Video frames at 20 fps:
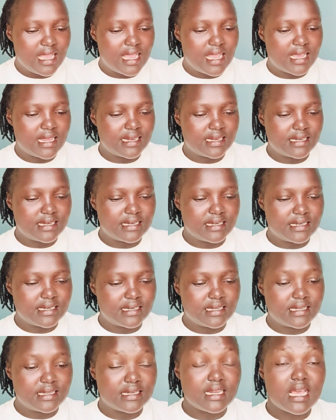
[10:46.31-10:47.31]

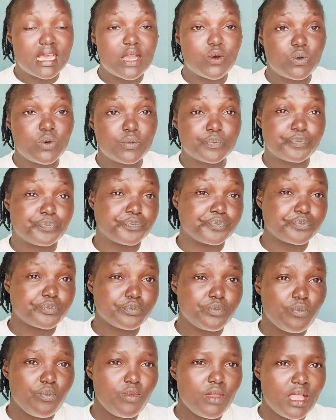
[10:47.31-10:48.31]
And now
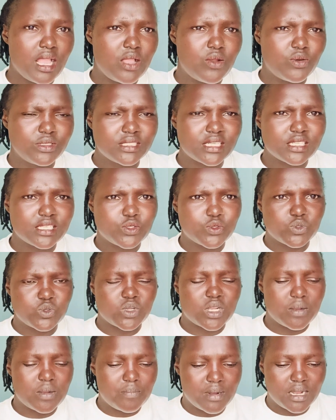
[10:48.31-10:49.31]
I want us to
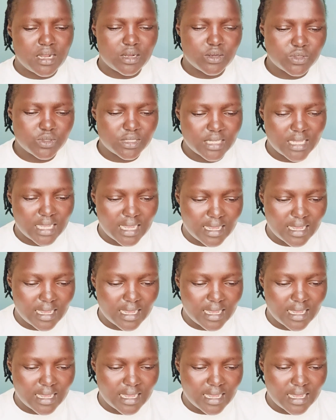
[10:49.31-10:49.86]
talk about